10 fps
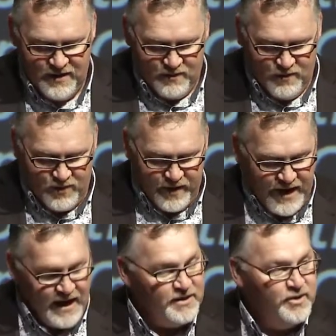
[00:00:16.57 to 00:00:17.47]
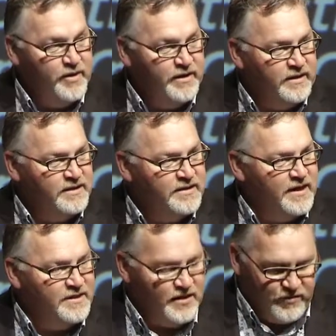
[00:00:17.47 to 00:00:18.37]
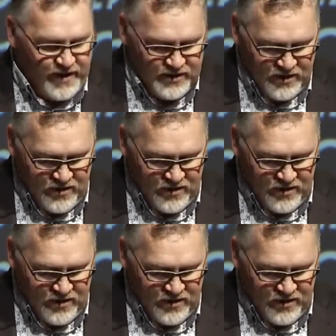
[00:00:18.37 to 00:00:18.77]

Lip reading: what we are doing, and this is actually a great